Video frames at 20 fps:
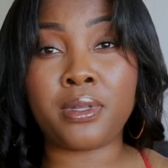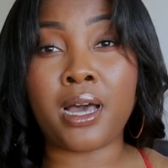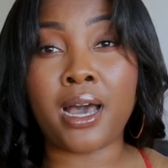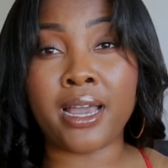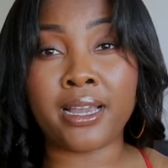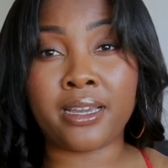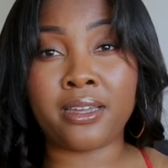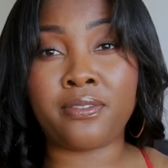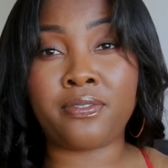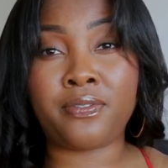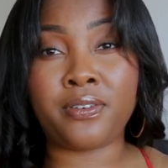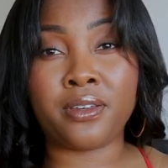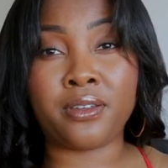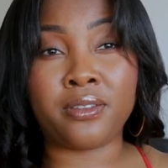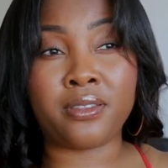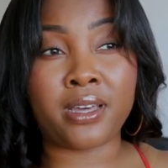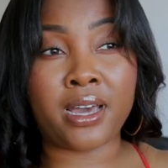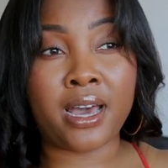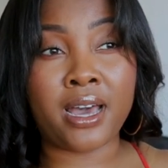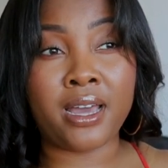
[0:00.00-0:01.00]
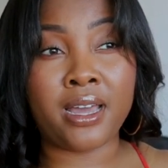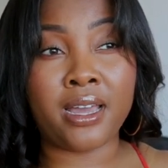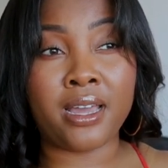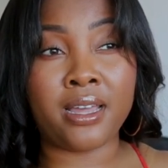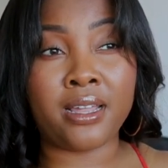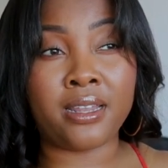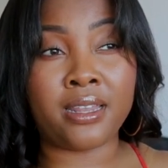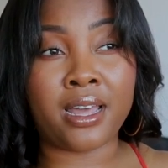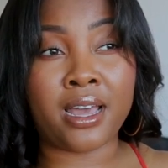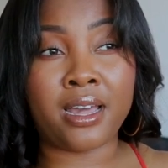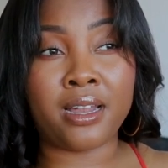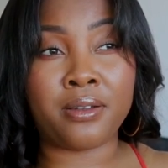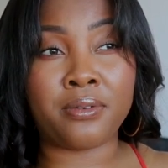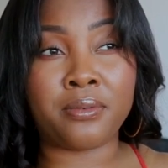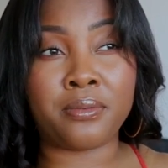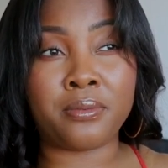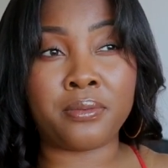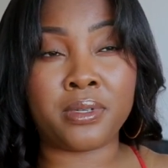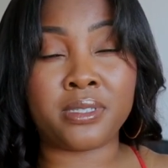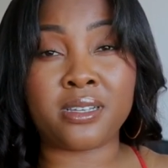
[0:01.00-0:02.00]
I could feel that and that
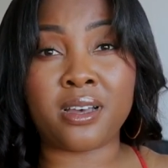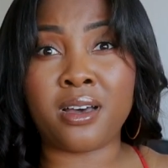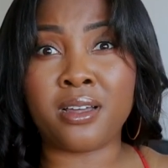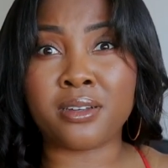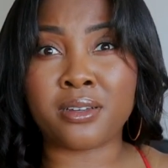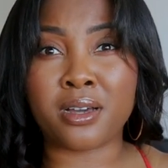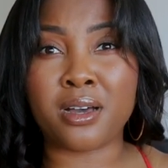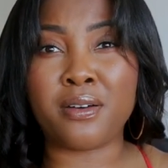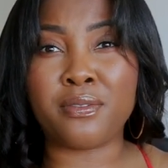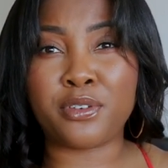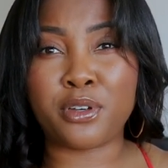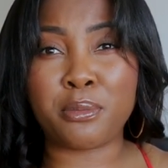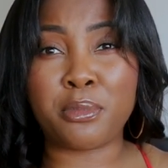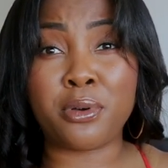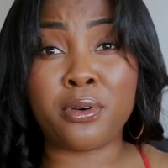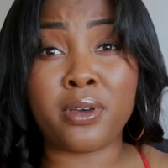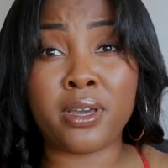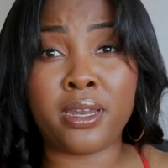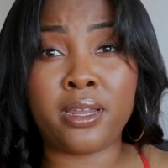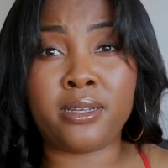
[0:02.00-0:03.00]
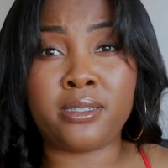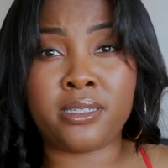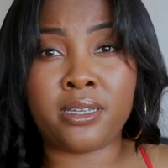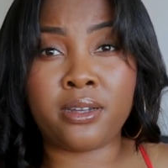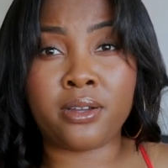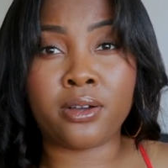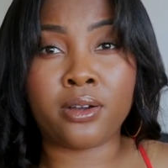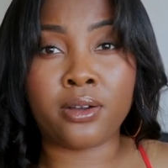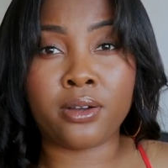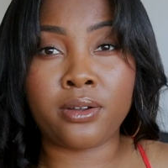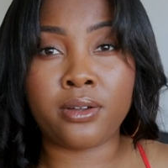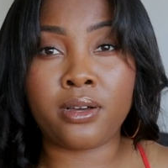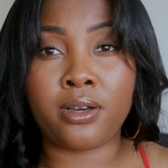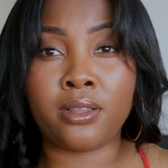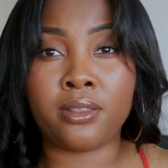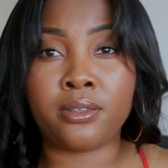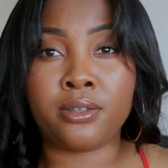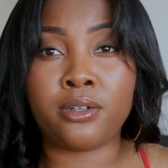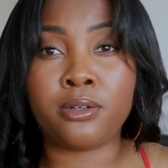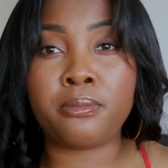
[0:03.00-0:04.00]
was uncomfortable and it did hurt
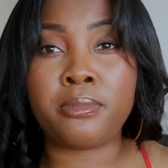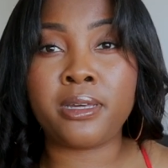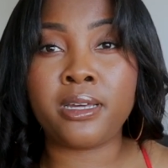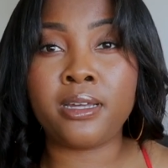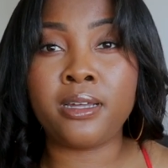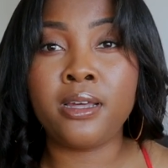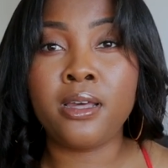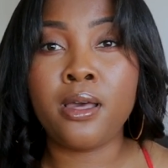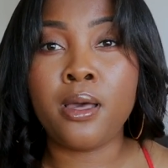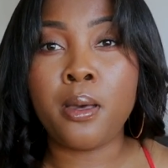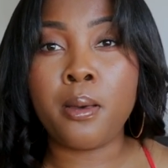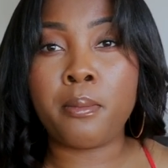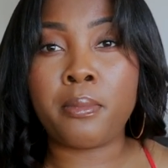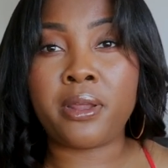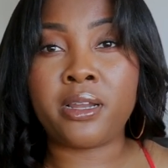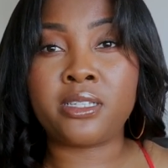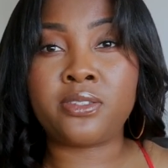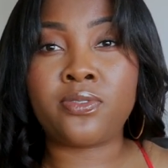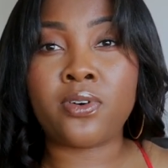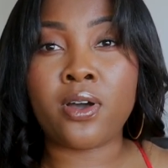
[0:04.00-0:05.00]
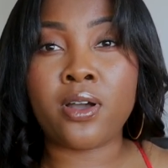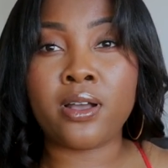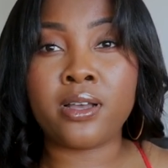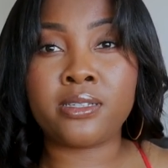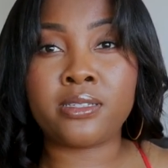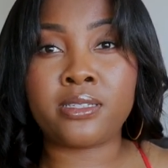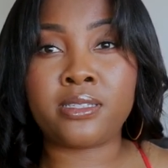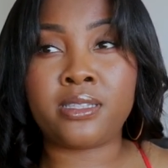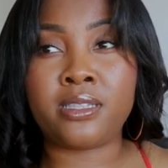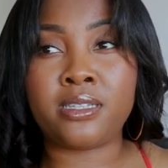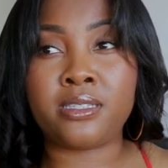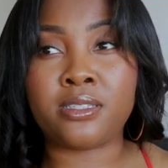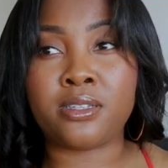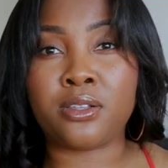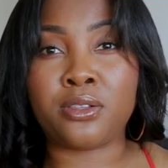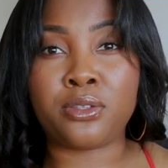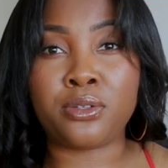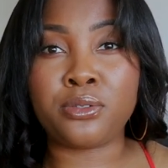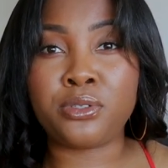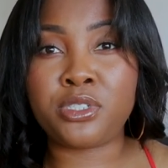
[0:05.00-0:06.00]
a little bit. But as far as the
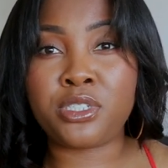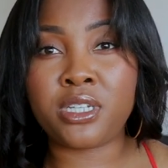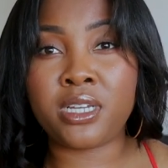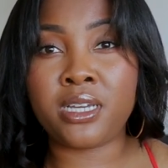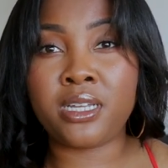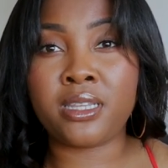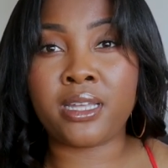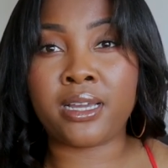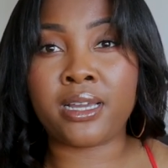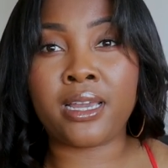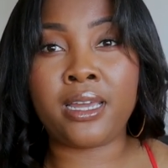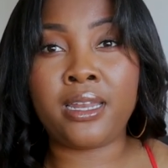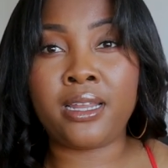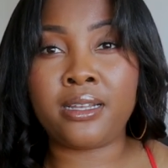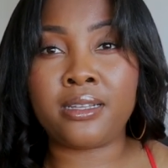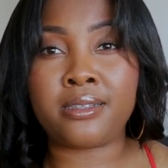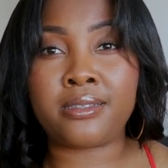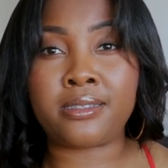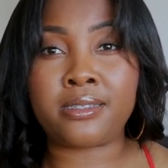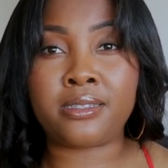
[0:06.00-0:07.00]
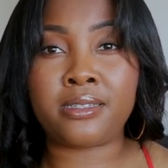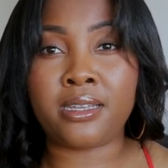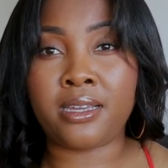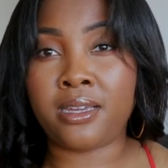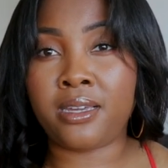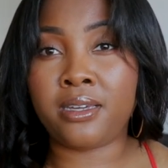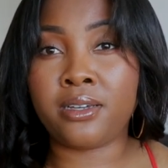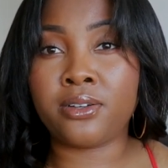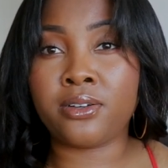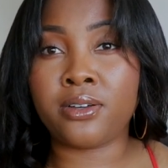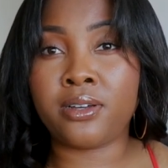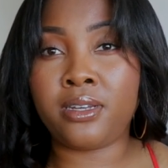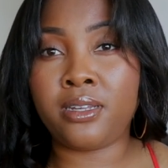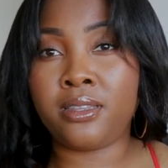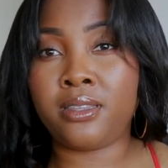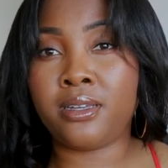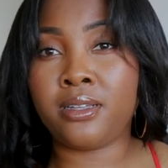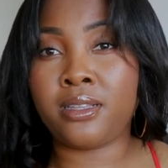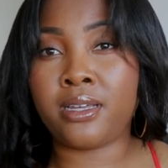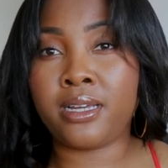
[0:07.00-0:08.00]
solution, like it didn't sting or
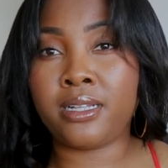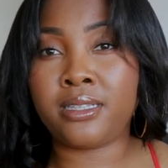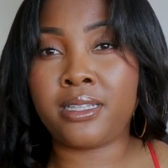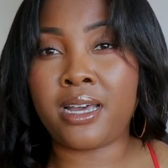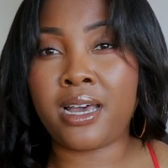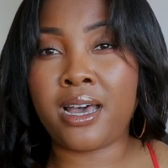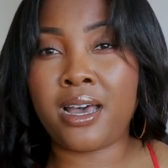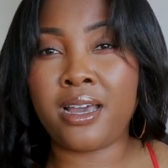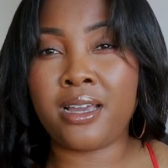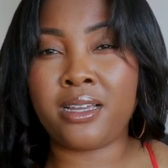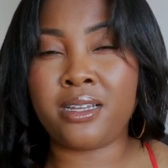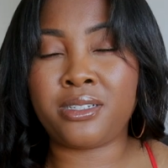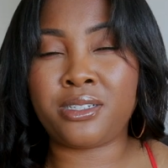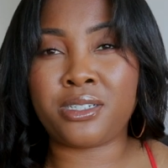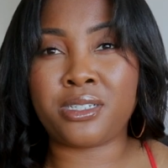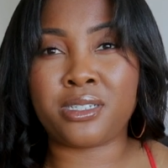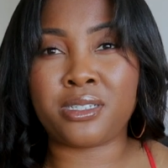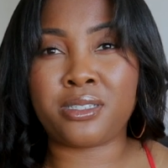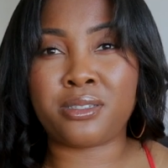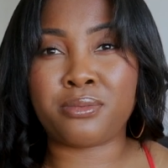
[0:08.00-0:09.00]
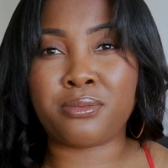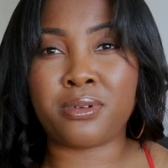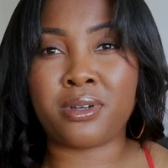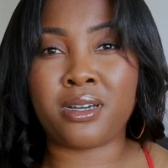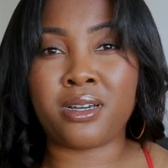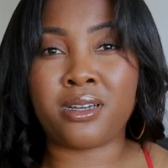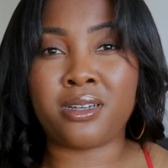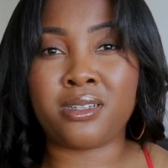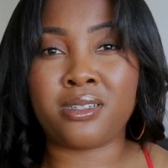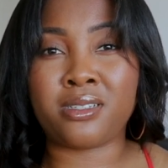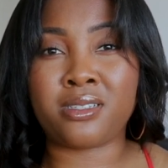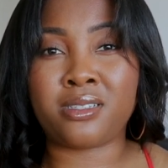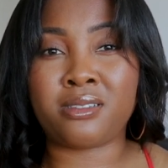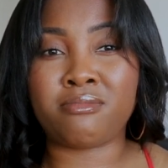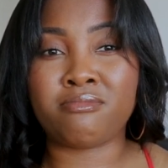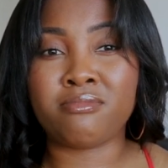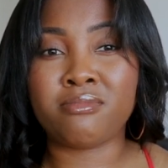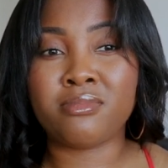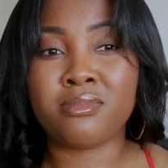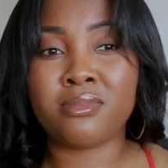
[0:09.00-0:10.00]
anything like that. It just
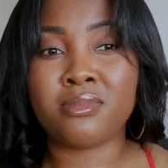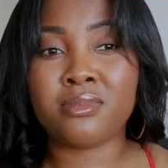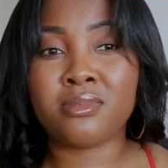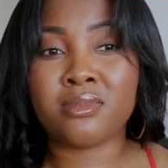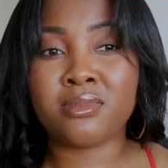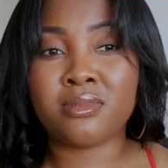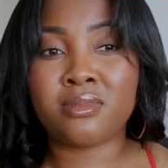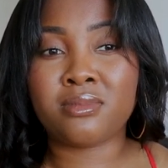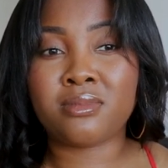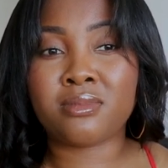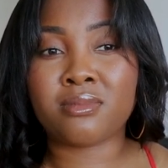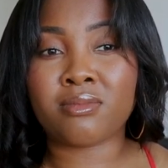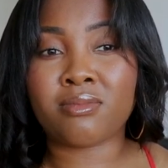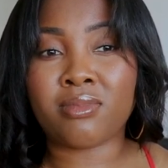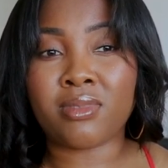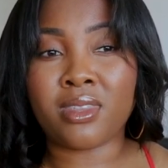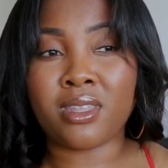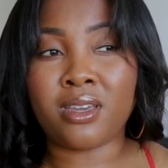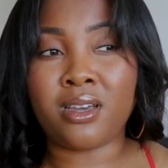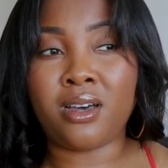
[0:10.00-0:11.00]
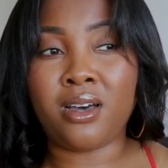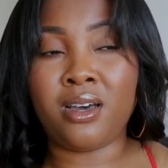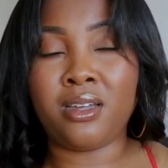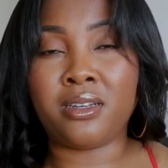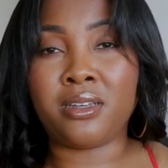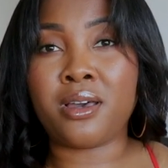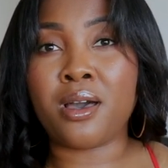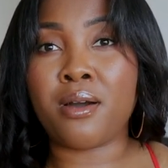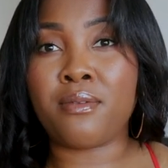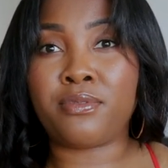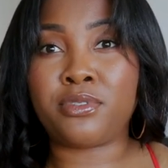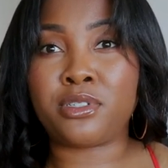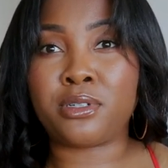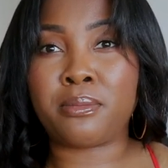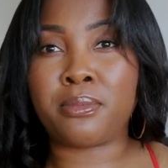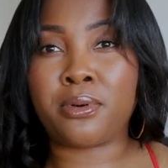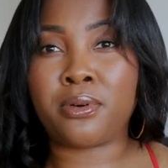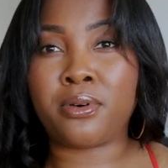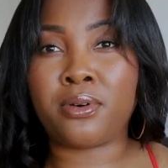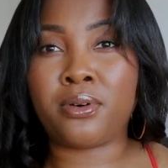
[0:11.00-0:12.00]
was
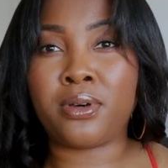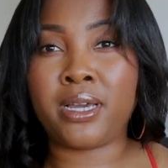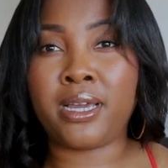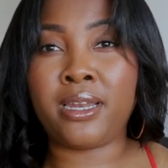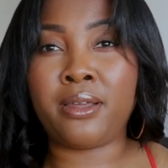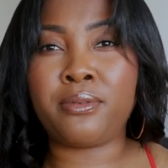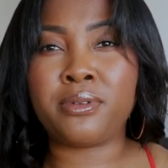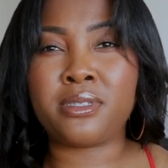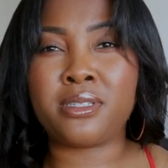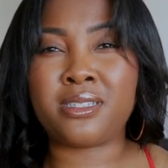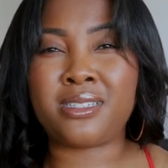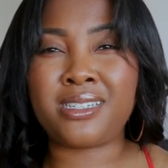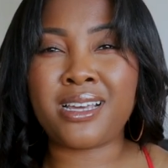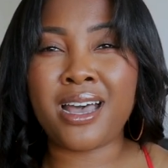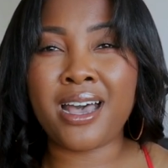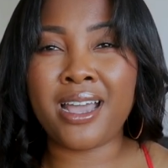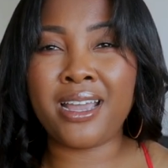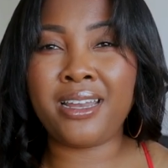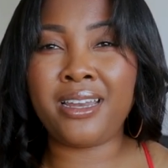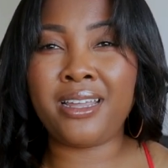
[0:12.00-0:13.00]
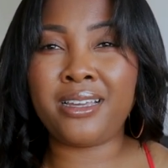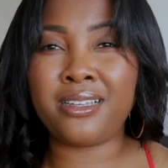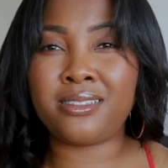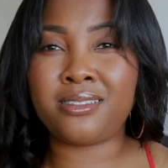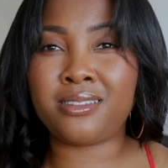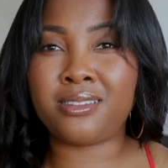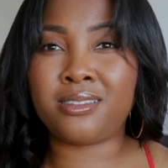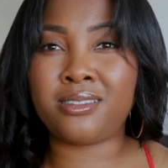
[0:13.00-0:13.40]
uncomfortable. And it was this tiny,